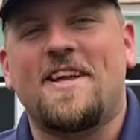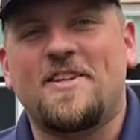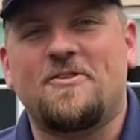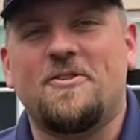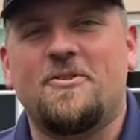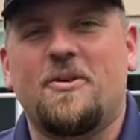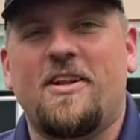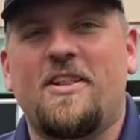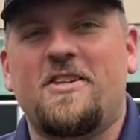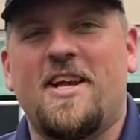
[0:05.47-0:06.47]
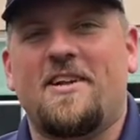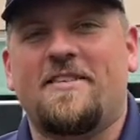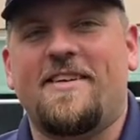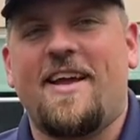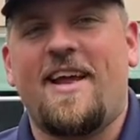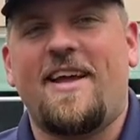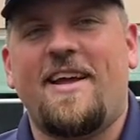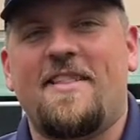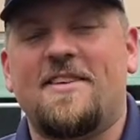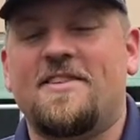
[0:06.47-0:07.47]
for joining the channel today.
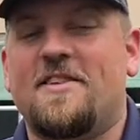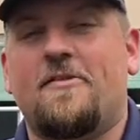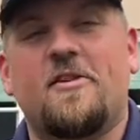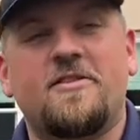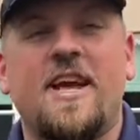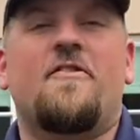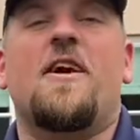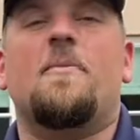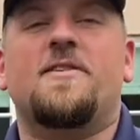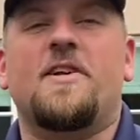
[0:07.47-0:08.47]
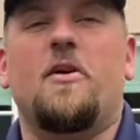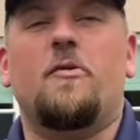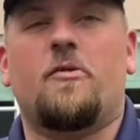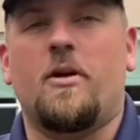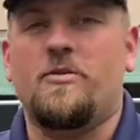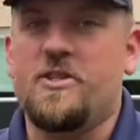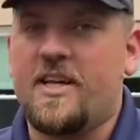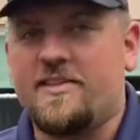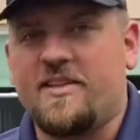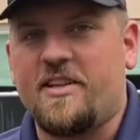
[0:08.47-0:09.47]
This is the first ever episode from
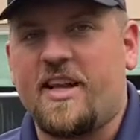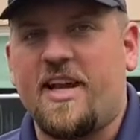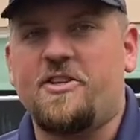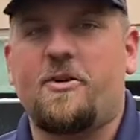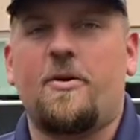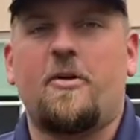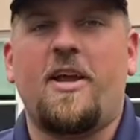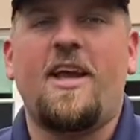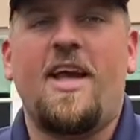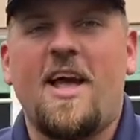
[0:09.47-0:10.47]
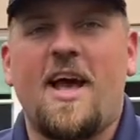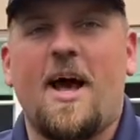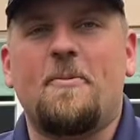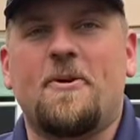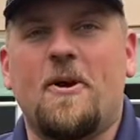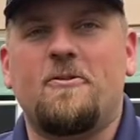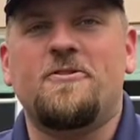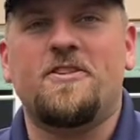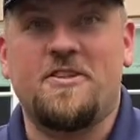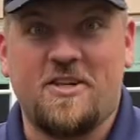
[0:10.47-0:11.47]
Just In Case You Bogey. I'm your host,
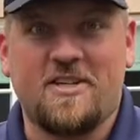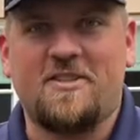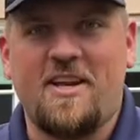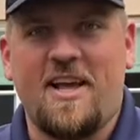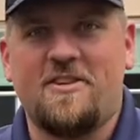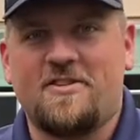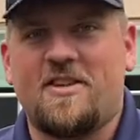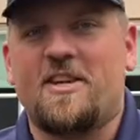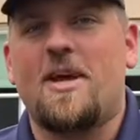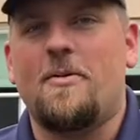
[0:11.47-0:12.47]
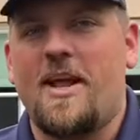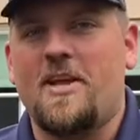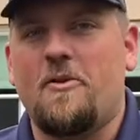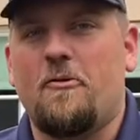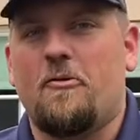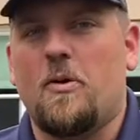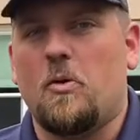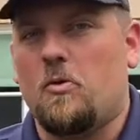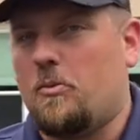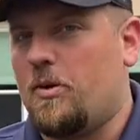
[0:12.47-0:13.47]
Justin Anderson, coming at you from what
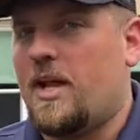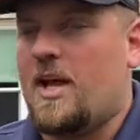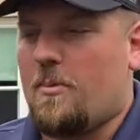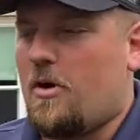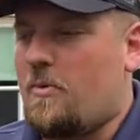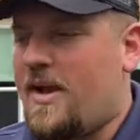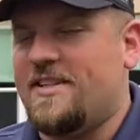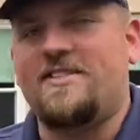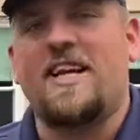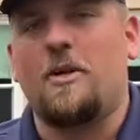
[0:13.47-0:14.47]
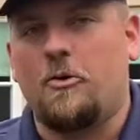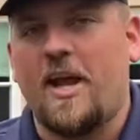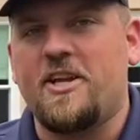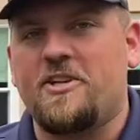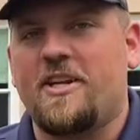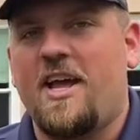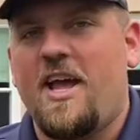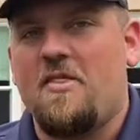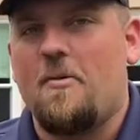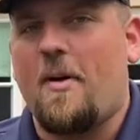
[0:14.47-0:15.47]
will become our mainstay location,
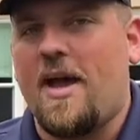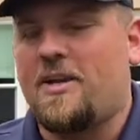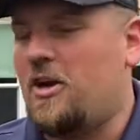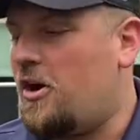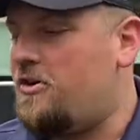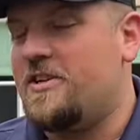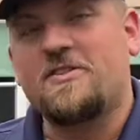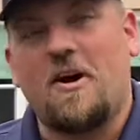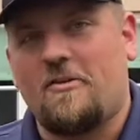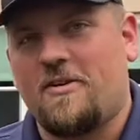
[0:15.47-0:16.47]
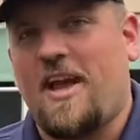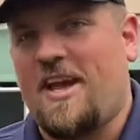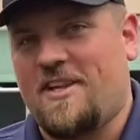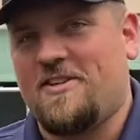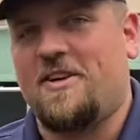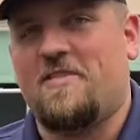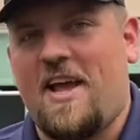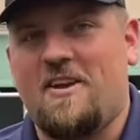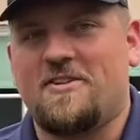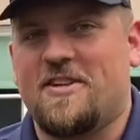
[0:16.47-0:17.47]
the backyard disc golf cage here at the
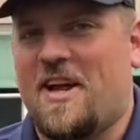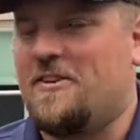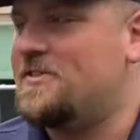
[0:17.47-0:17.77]
Anderson house.